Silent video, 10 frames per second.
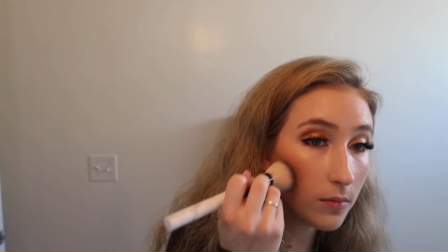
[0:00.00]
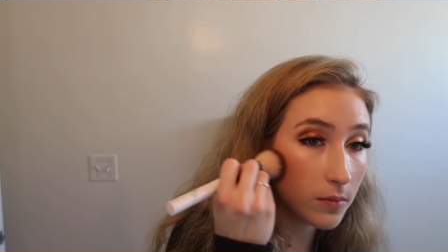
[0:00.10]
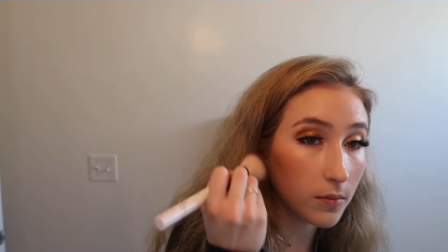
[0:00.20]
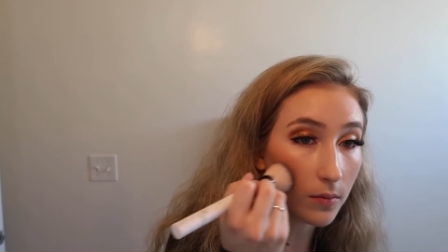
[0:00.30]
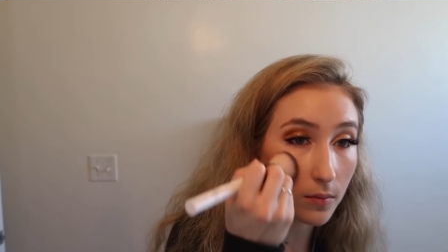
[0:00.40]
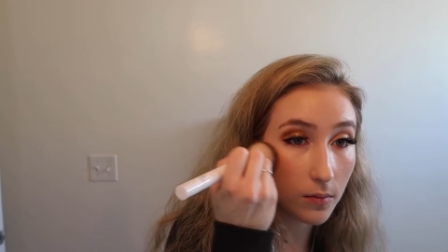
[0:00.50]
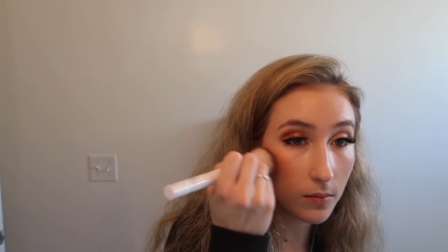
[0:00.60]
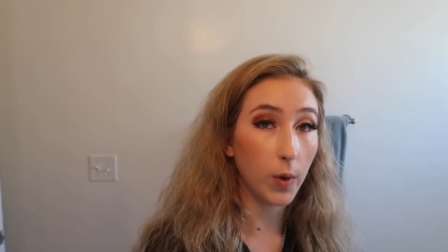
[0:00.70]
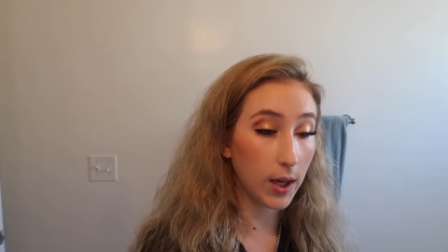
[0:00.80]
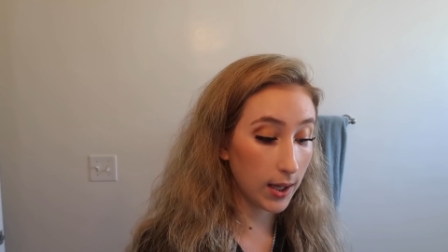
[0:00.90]
Hmm,
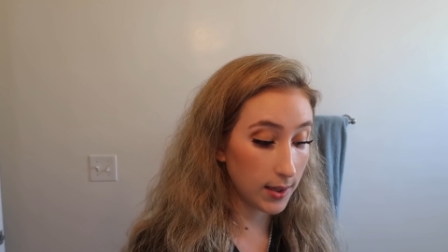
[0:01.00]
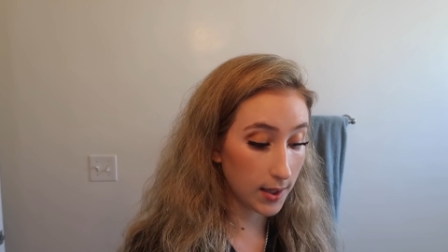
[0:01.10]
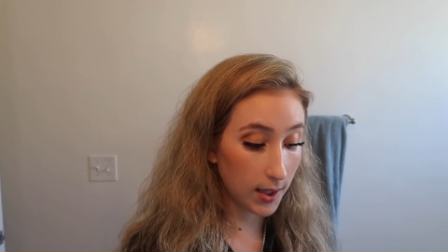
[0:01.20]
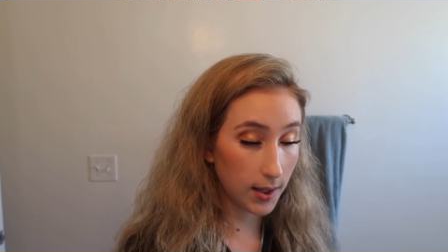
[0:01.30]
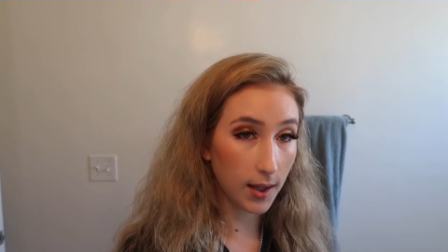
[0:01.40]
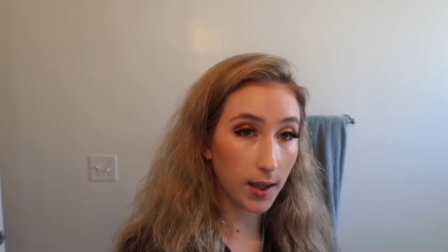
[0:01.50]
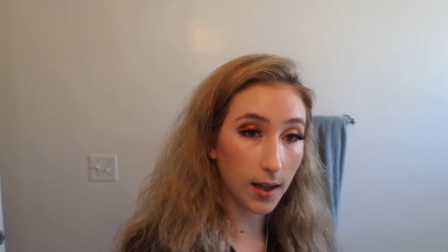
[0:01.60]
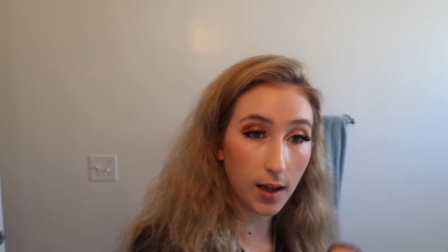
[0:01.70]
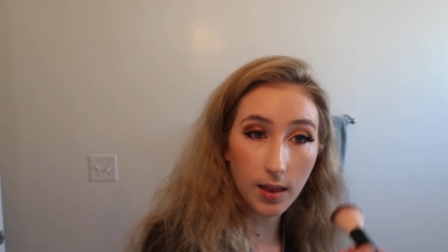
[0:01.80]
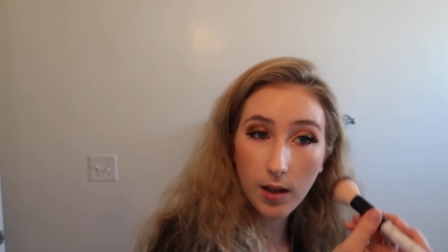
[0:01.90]
I kind of like
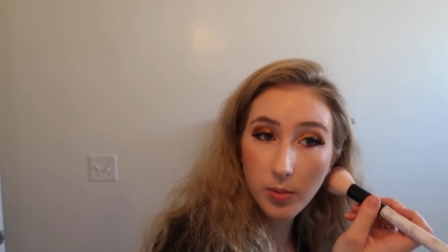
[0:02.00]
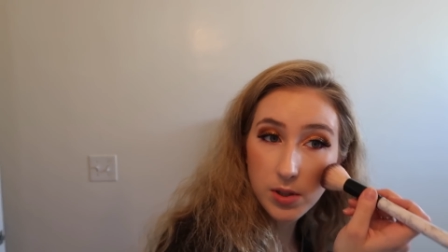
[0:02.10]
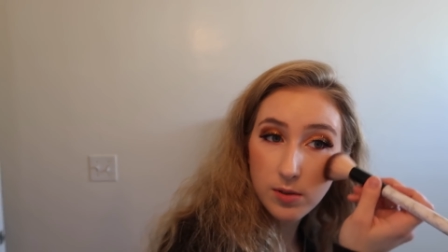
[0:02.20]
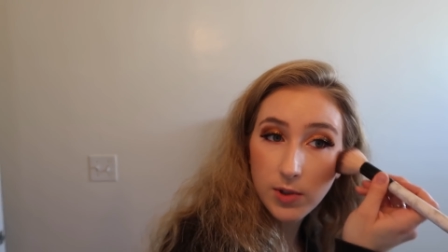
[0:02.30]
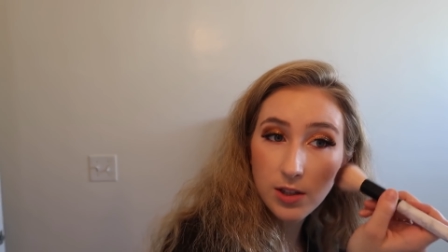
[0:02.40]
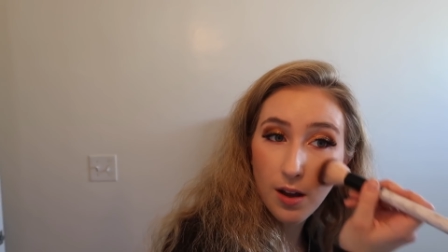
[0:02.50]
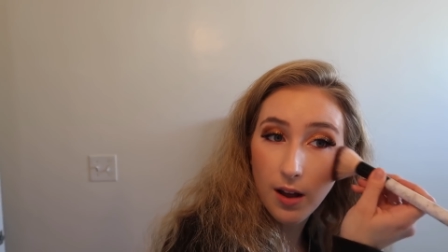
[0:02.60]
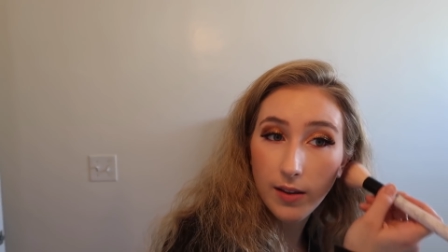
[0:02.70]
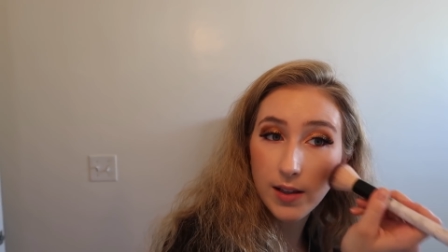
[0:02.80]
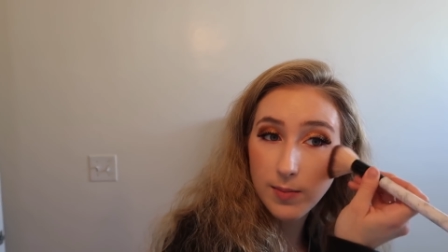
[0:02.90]
it. I think I put too much
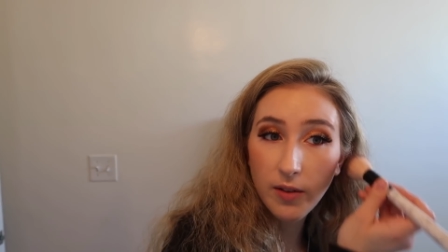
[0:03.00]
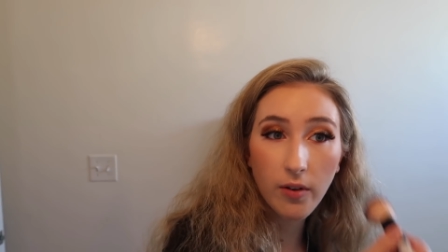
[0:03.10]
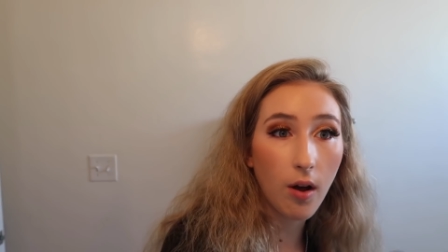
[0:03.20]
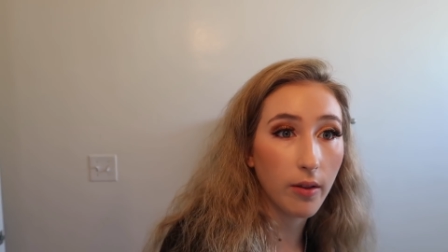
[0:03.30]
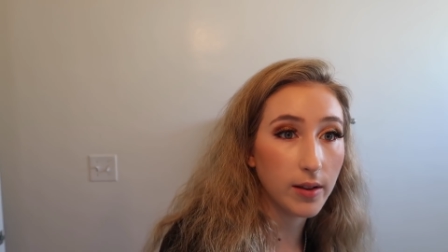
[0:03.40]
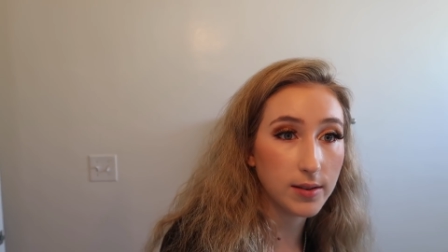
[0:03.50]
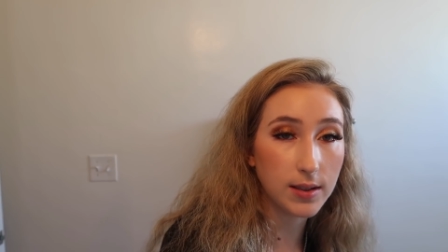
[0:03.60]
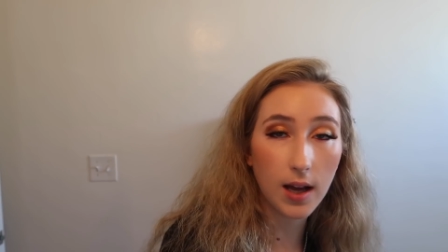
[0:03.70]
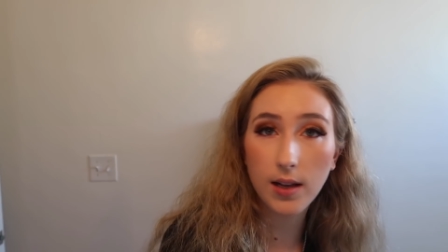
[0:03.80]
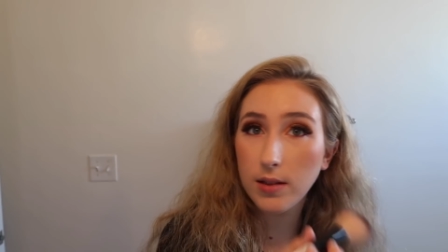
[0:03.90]
on. That's my fault. That's
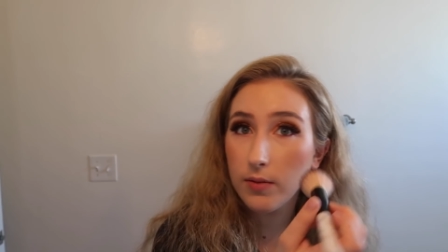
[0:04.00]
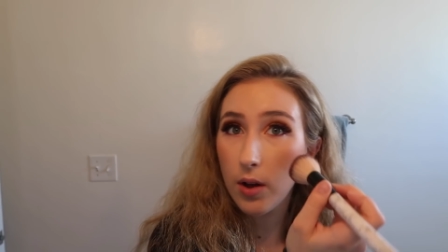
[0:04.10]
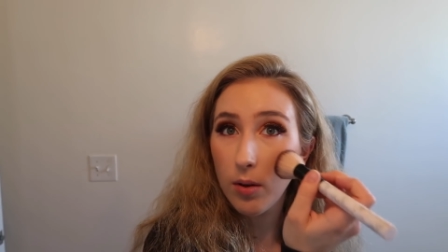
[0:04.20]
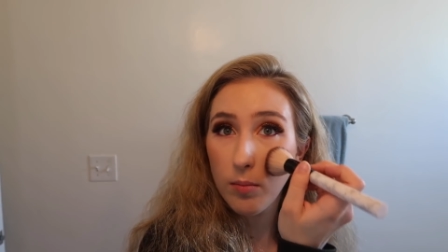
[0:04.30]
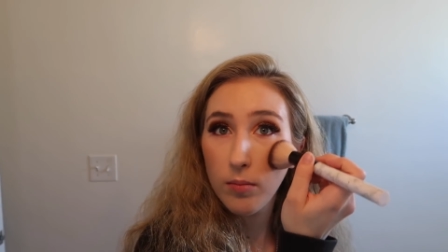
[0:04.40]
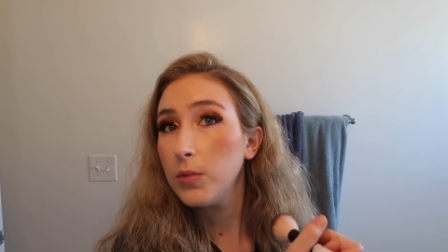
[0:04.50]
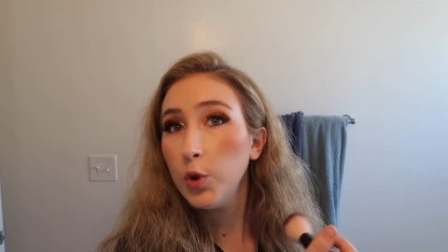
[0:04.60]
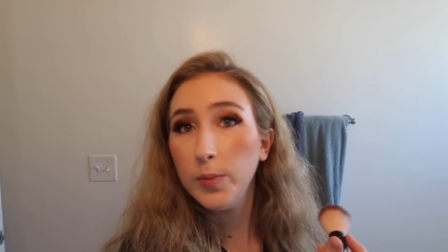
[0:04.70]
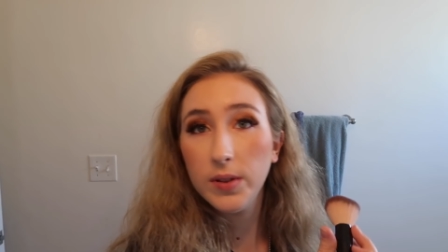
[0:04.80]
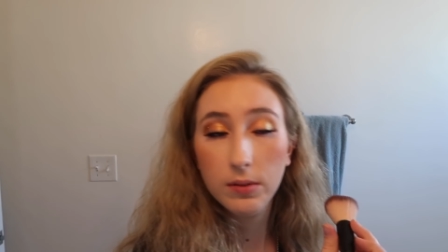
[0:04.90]
not its fault.
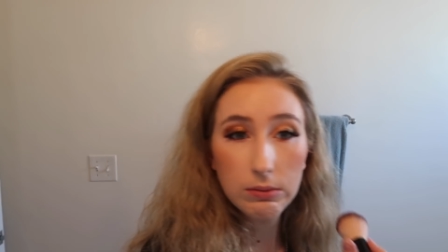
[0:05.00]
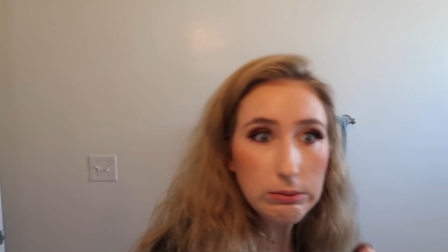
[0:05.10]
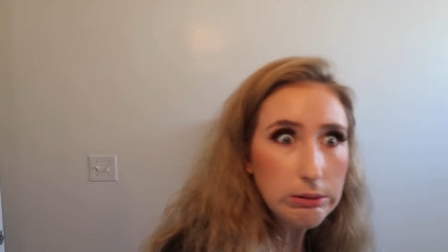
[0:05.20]
Oops.